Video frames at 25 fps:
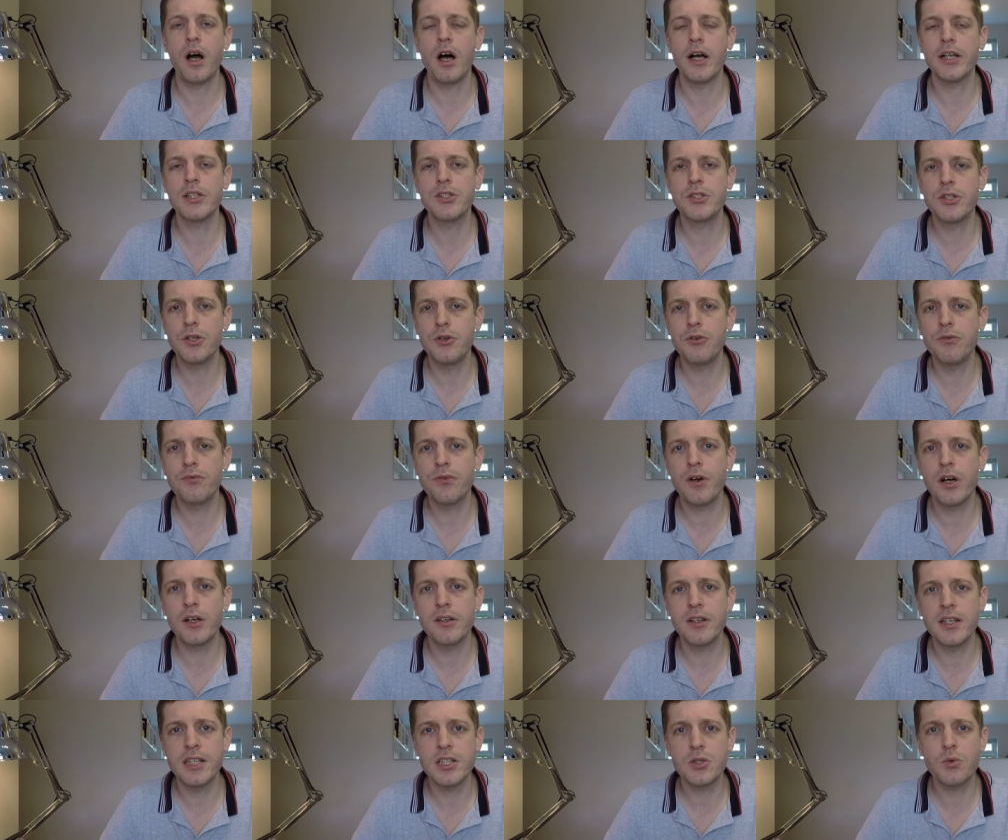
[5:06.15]
I do
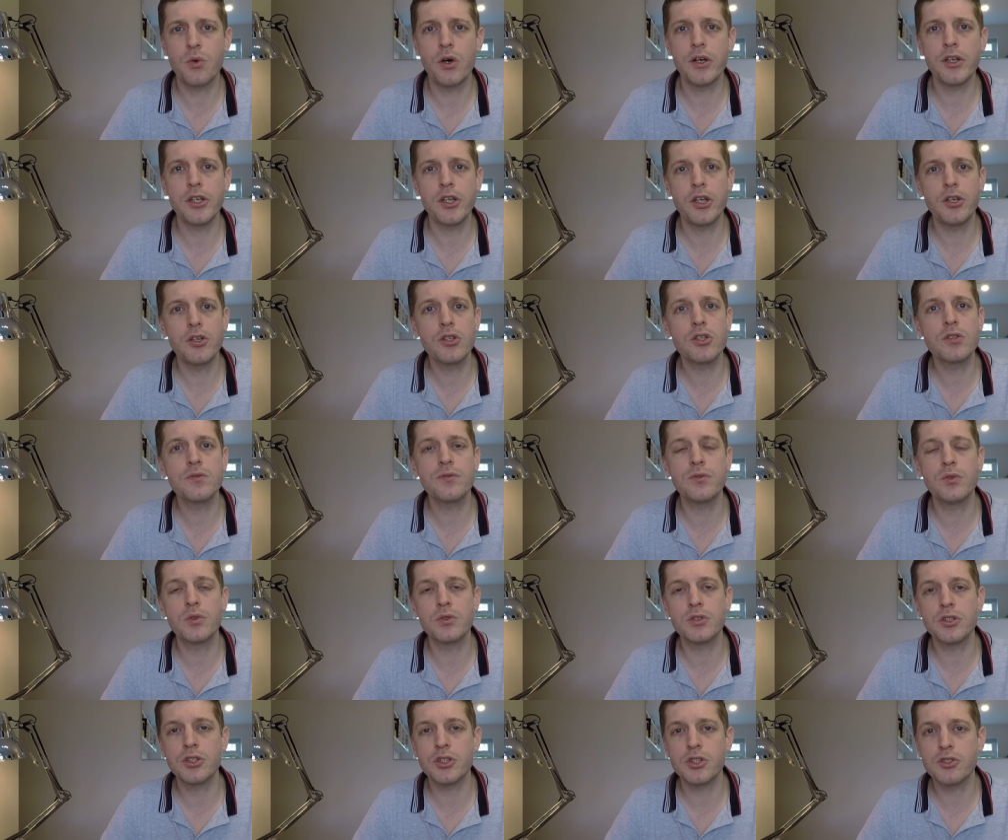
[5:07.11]
find that it's quite
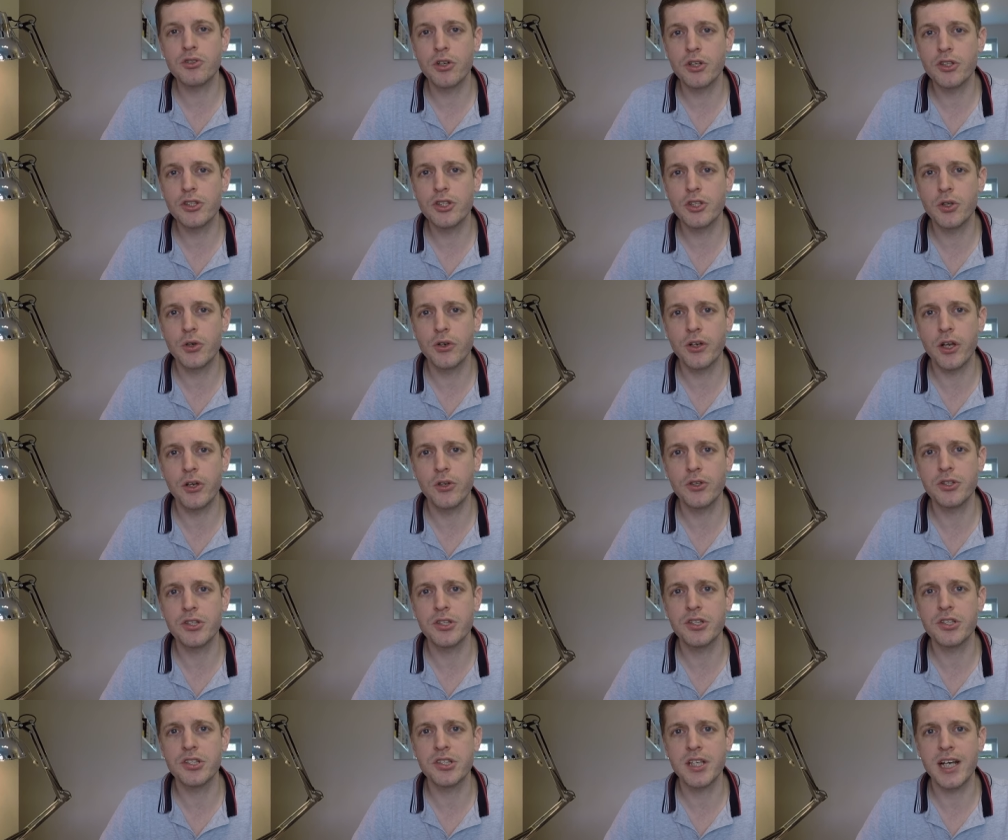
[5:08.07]
useful to structure your
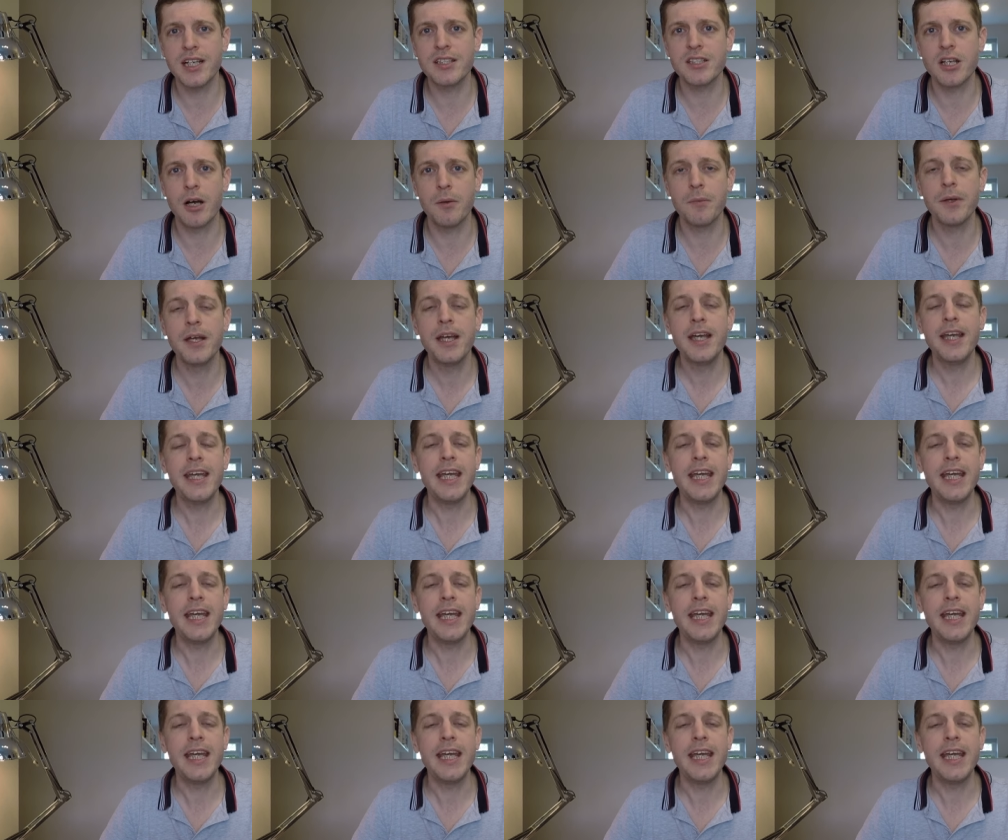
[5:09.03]
Notion setup,